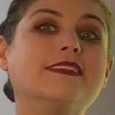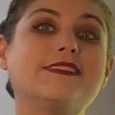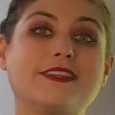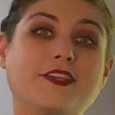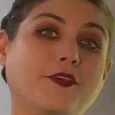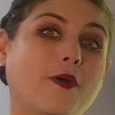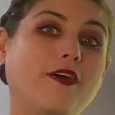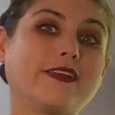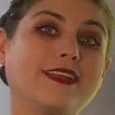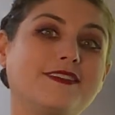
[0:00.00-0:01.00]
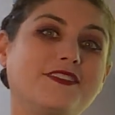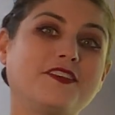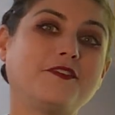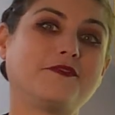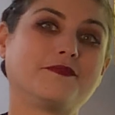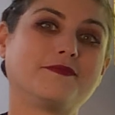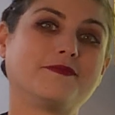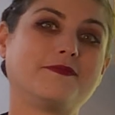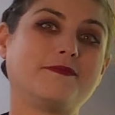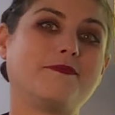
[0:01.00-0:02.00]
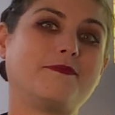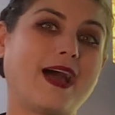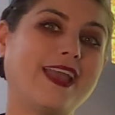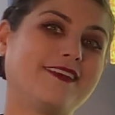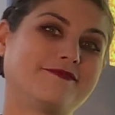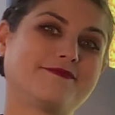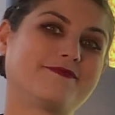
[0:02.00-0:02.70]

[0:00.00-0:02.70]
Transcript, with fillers: seeing you all again soon. Bye.